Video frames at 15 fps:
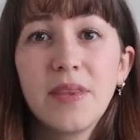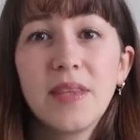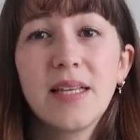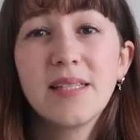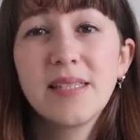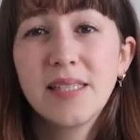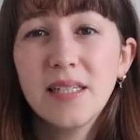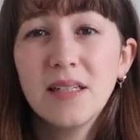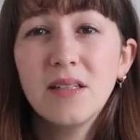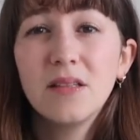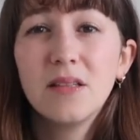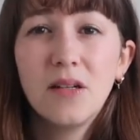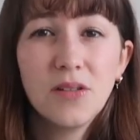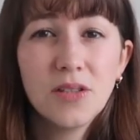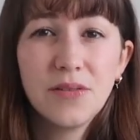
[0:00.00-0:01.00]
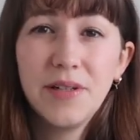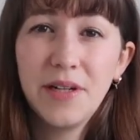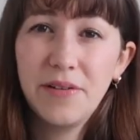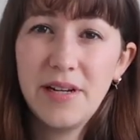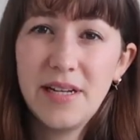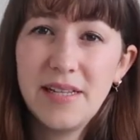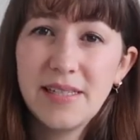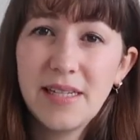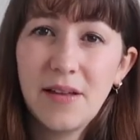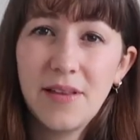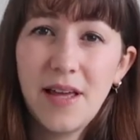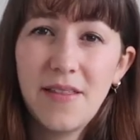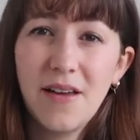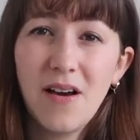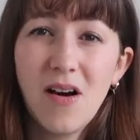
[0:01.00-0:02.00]
there's still lots of ingredients out
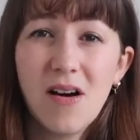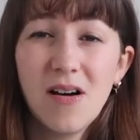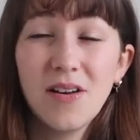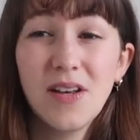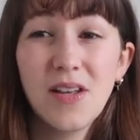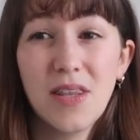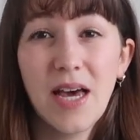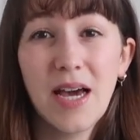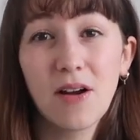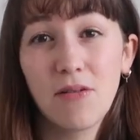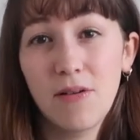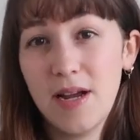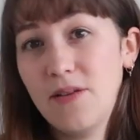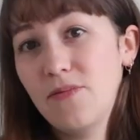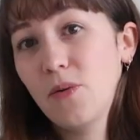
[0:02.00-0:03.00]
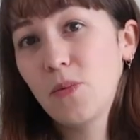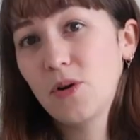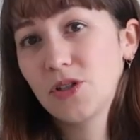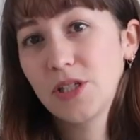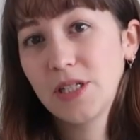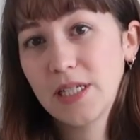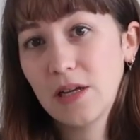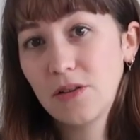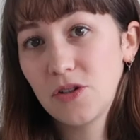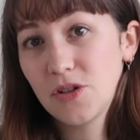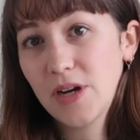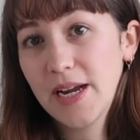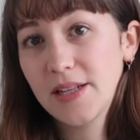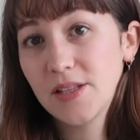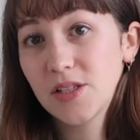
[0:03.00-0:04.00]
there that aren't that great for washing down the
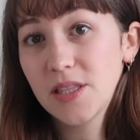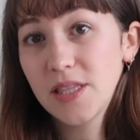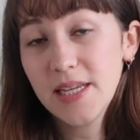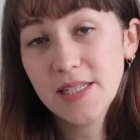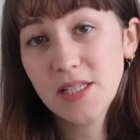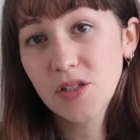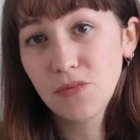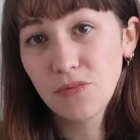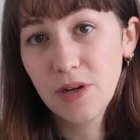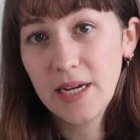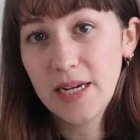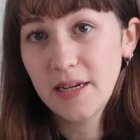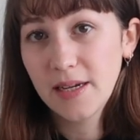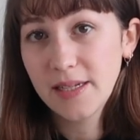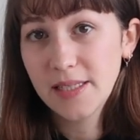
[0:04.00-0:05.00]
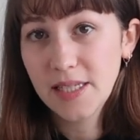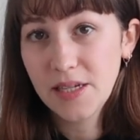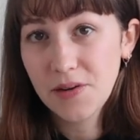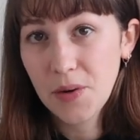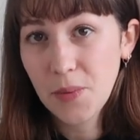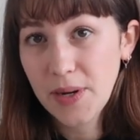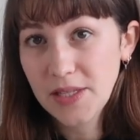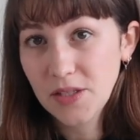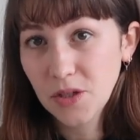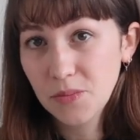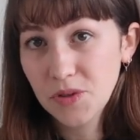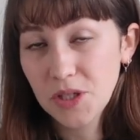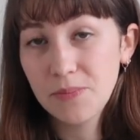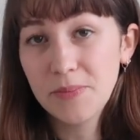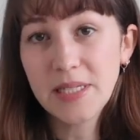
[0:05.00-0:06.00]
drain. So this is a really nice zero waste
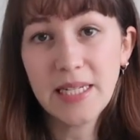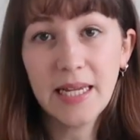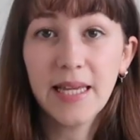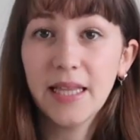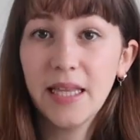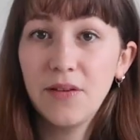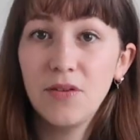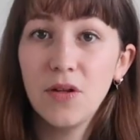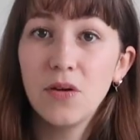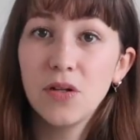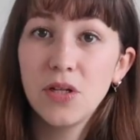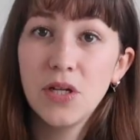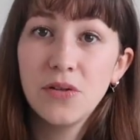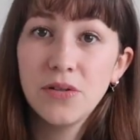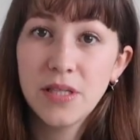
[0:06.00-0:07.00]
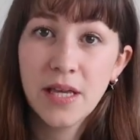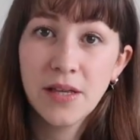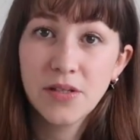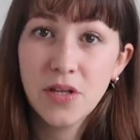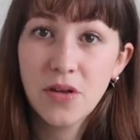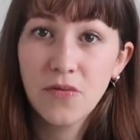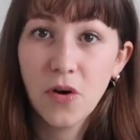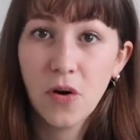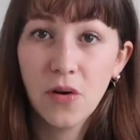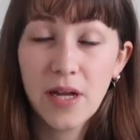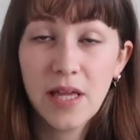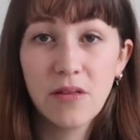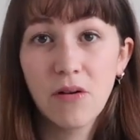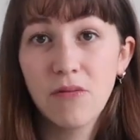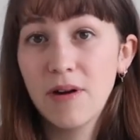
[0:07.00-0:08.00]
option, particularly if you can use things that you've got
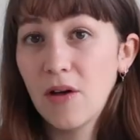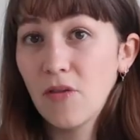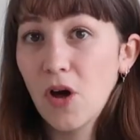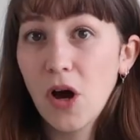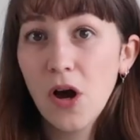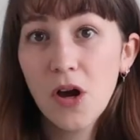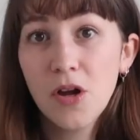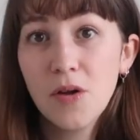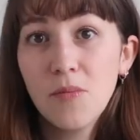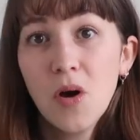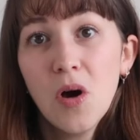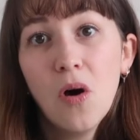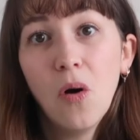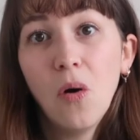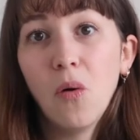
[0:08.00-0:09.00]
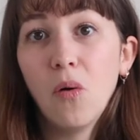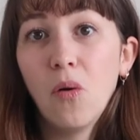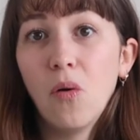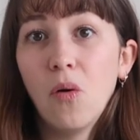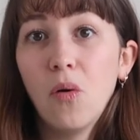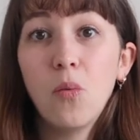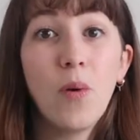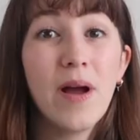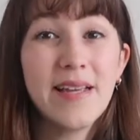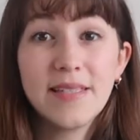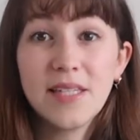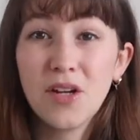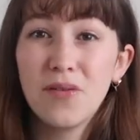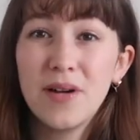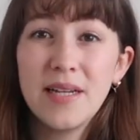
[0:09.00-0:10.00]
either around the home or waste
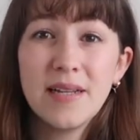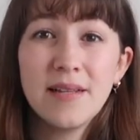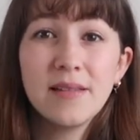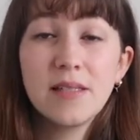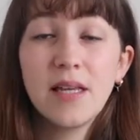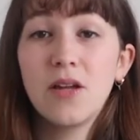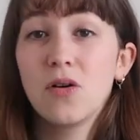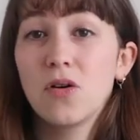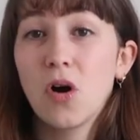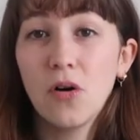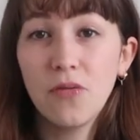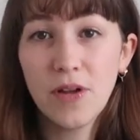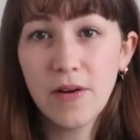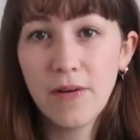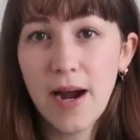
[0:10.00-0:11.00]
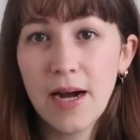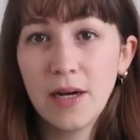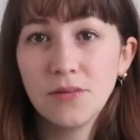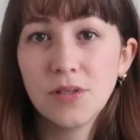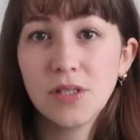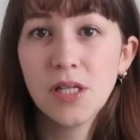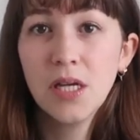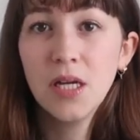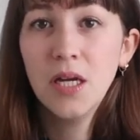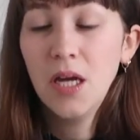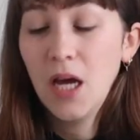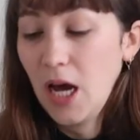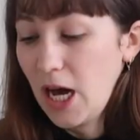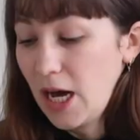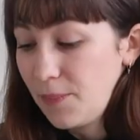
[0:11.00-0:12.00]
ingredients like your coffee grounds
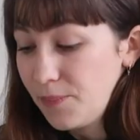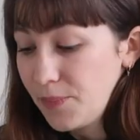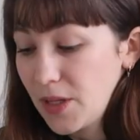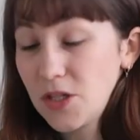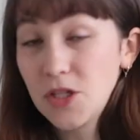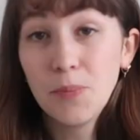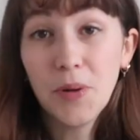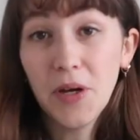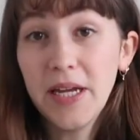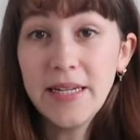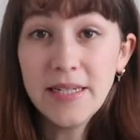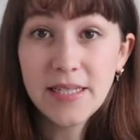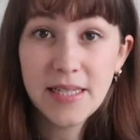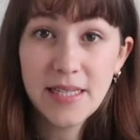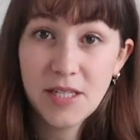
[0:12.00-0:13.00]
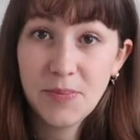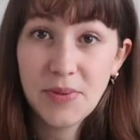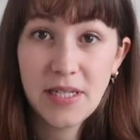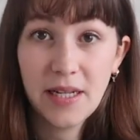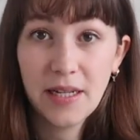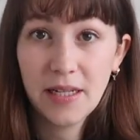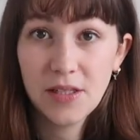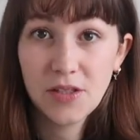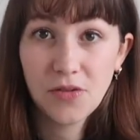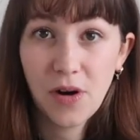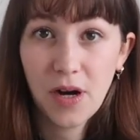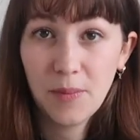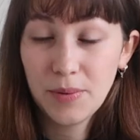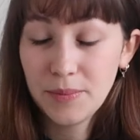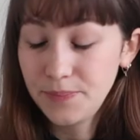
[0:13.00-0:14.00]
to put into this particular
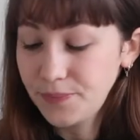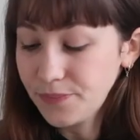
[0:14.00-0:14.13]
scrub.